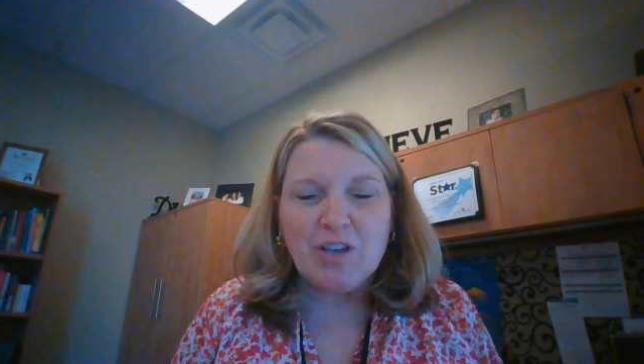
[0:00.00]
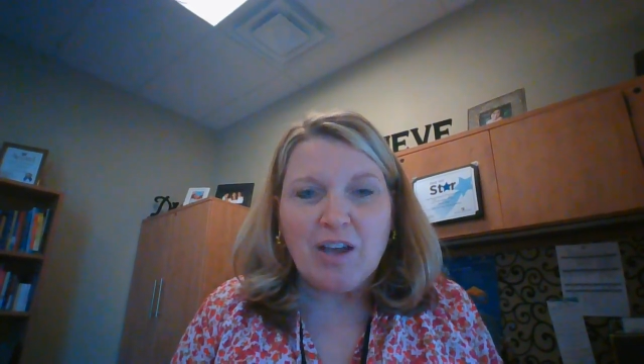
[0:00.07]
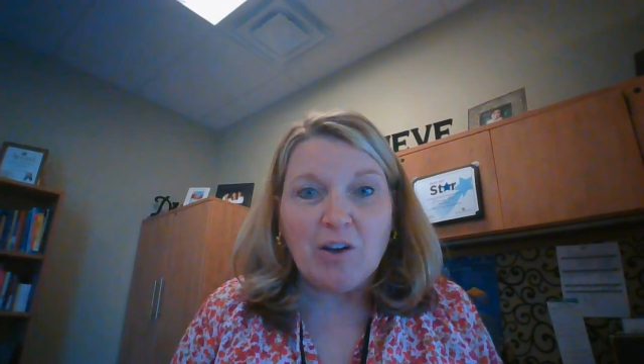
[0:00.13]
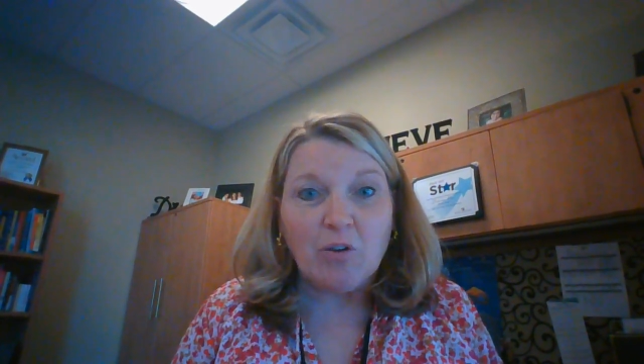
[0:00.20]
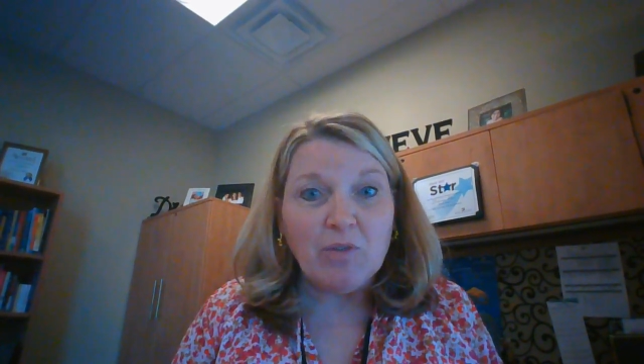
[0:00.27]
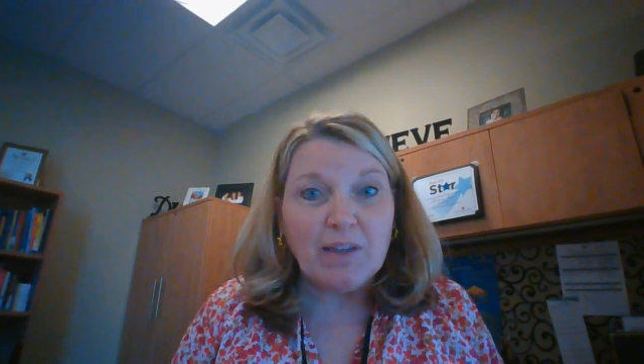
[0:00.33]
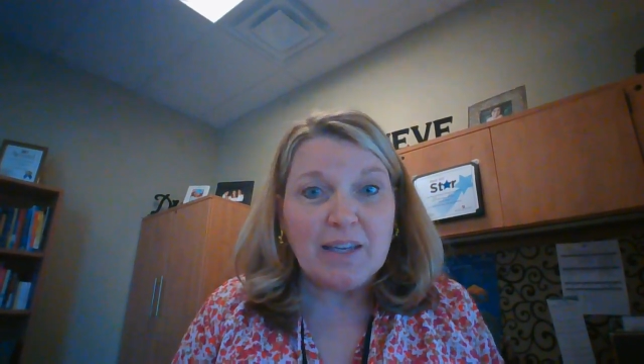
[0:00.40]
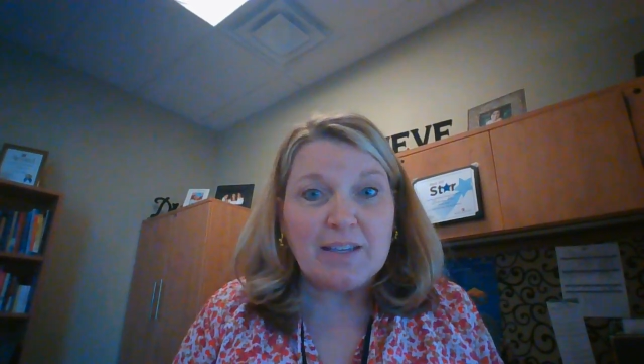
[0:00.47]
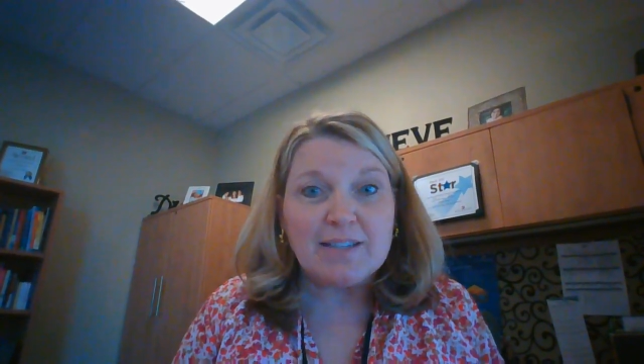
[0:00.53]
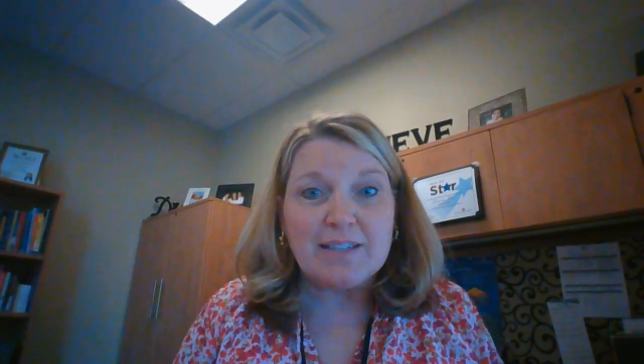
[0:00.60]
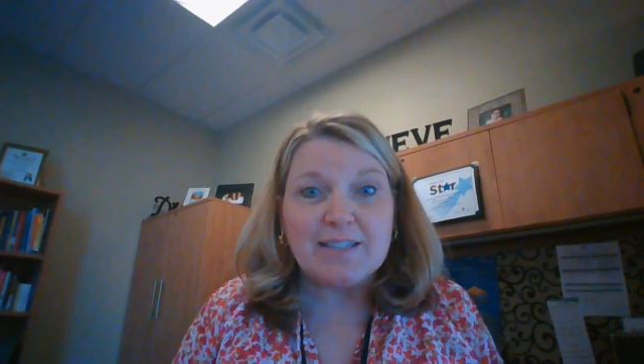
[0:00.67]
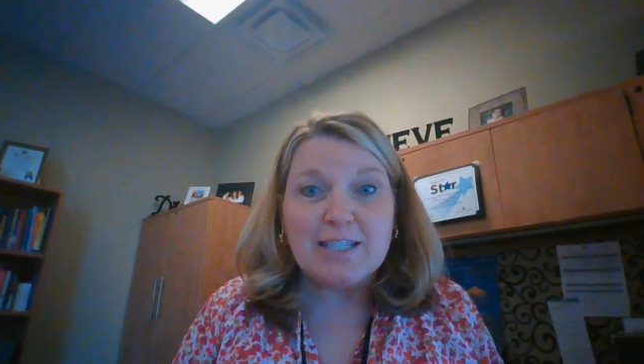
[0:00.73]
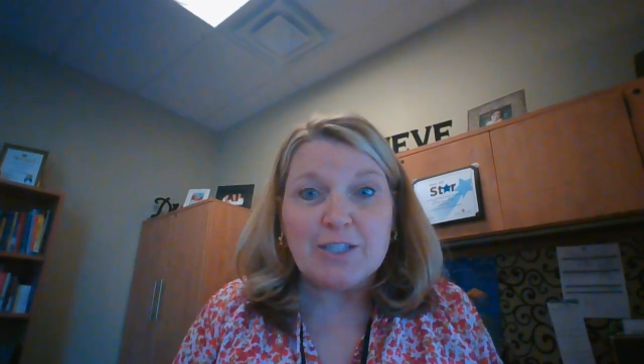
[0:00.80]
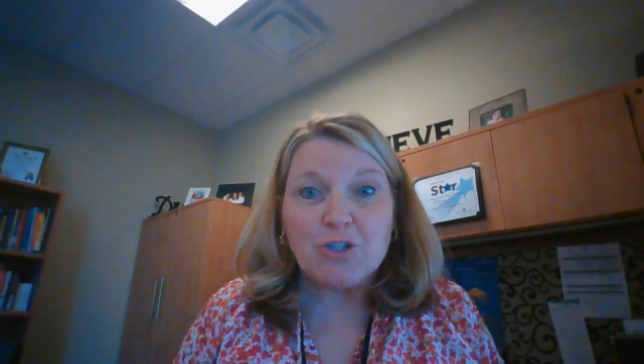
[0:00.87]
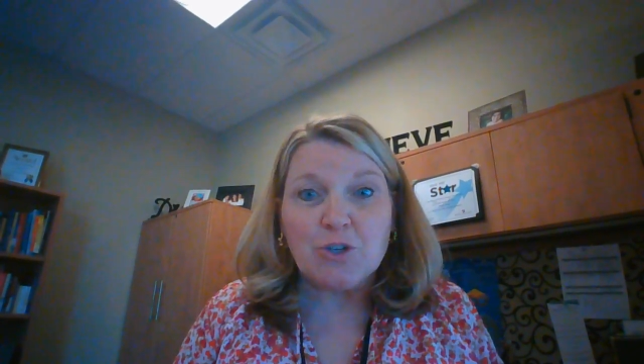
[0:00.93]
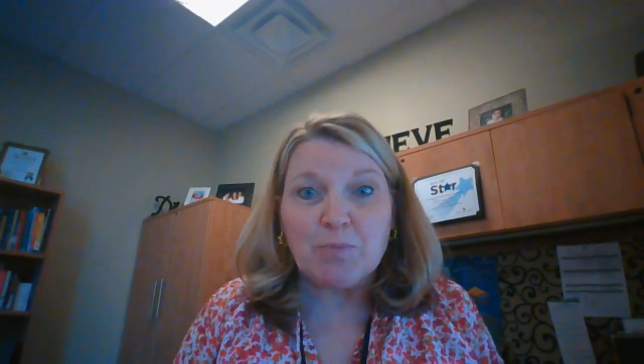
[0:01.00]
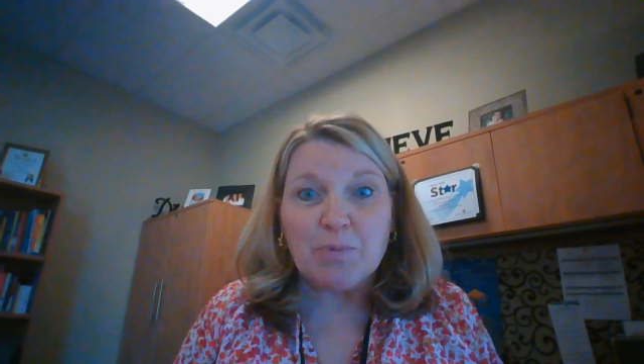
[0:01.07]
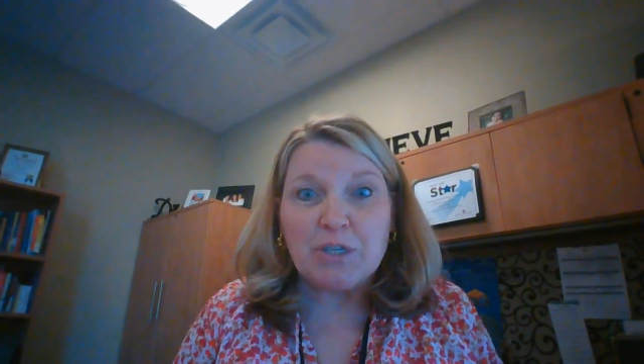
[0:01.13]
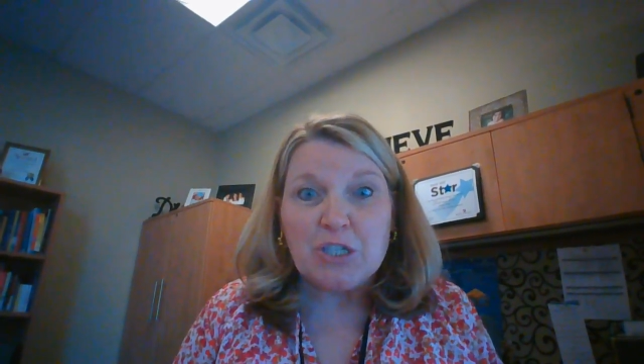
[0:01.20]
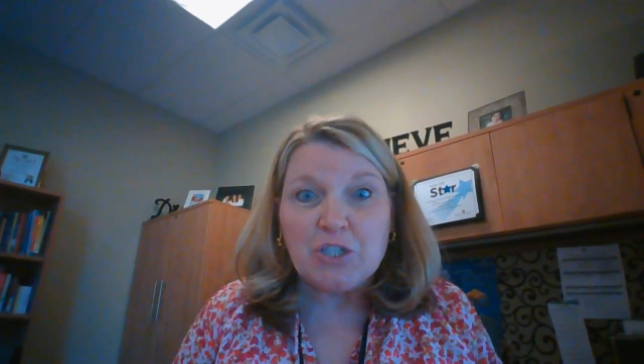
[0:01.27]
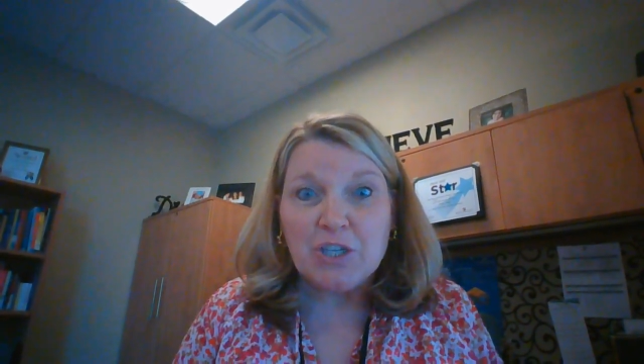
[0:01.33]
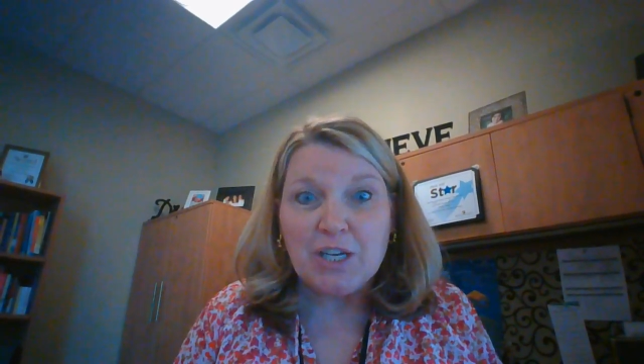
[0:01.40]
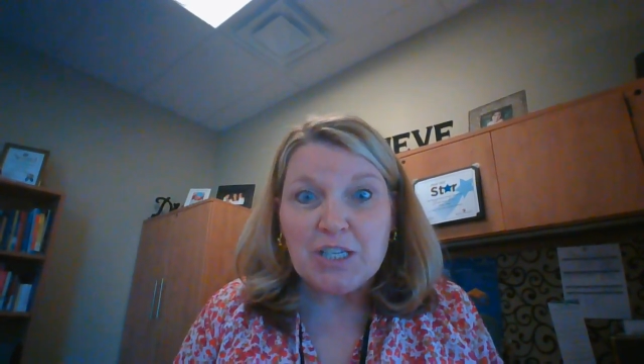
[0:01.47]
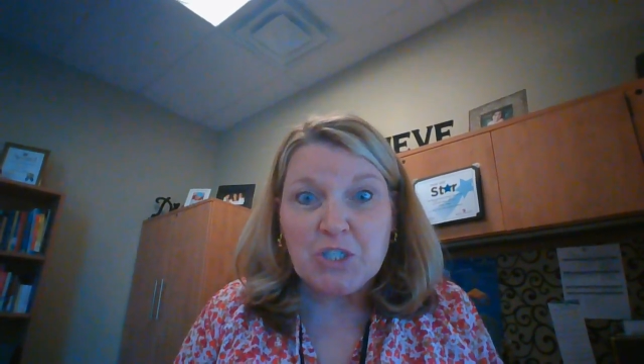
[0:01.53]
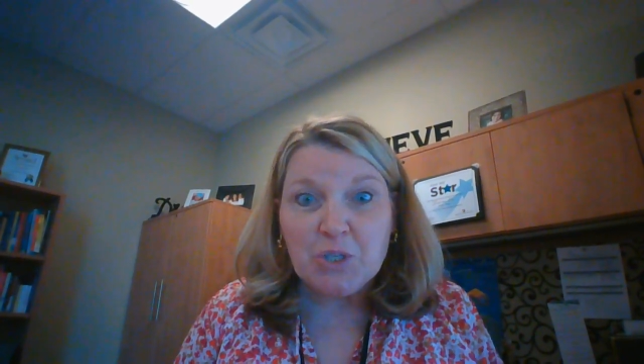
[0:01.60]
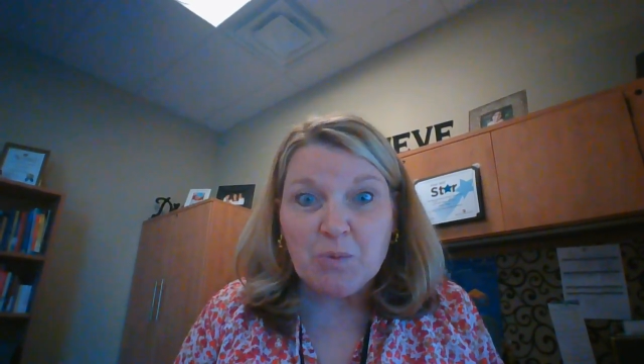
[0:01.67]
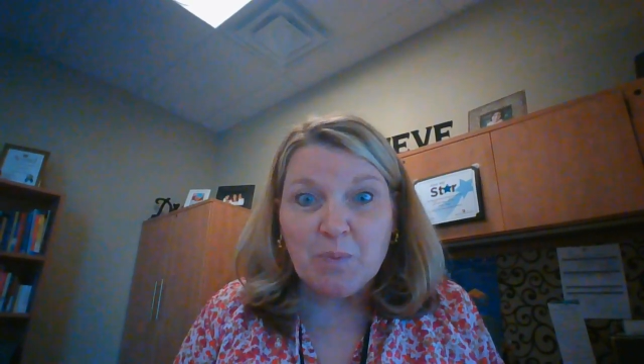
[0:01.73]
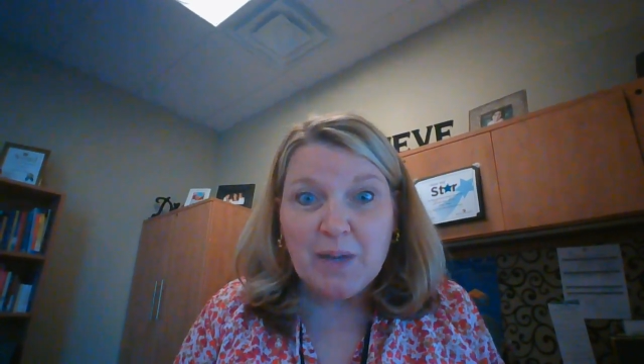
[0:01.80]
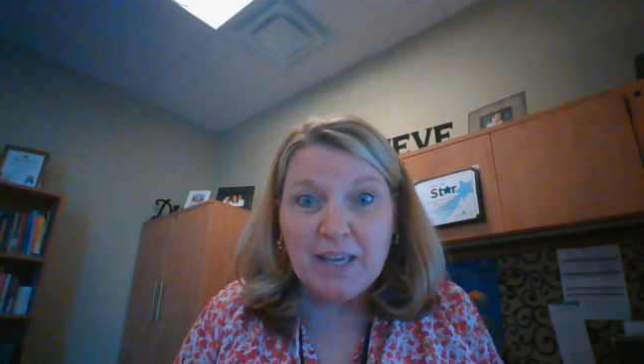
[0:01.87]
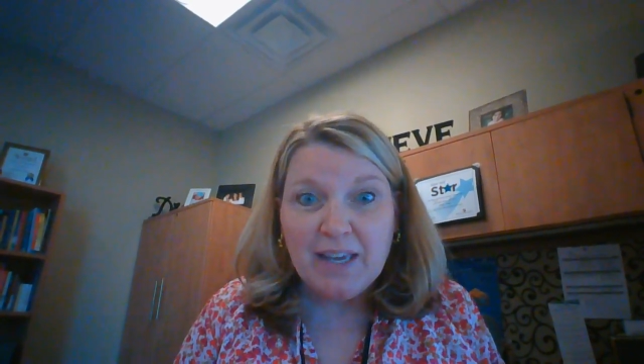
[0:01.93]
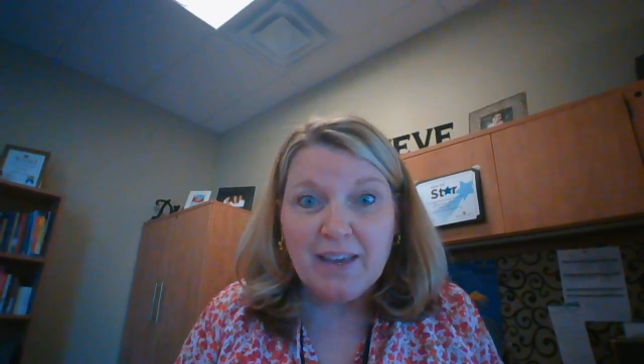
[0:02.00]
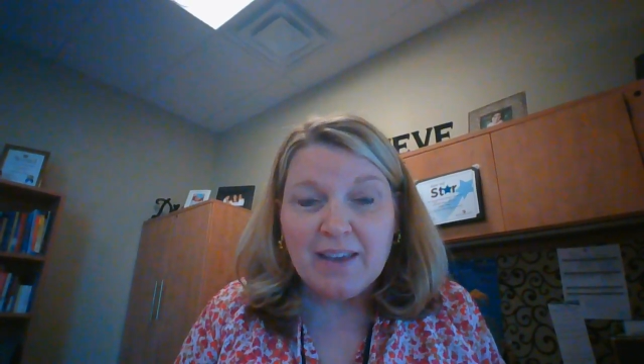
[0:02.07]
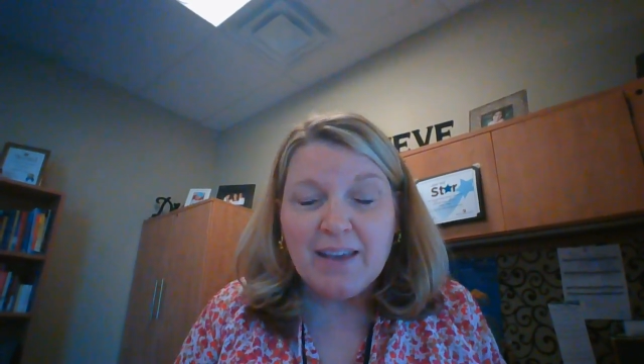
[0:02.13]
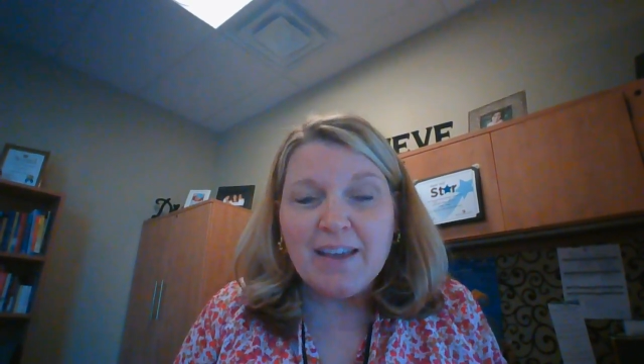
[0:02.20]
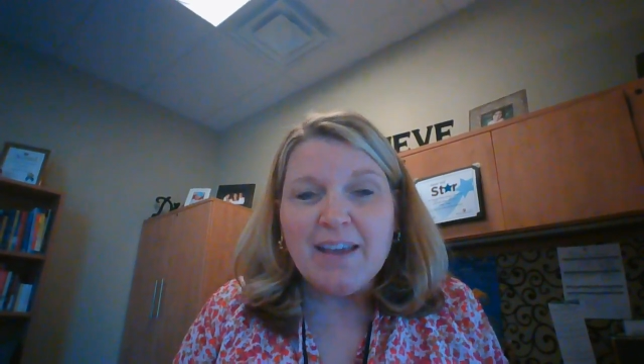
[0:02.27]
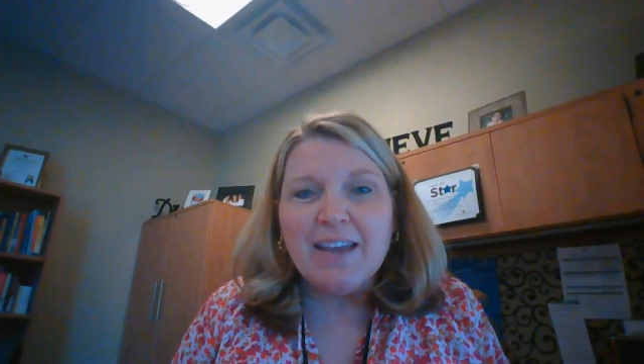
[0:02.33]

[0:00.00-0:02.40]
Not only is it Teacher Appreciation Week,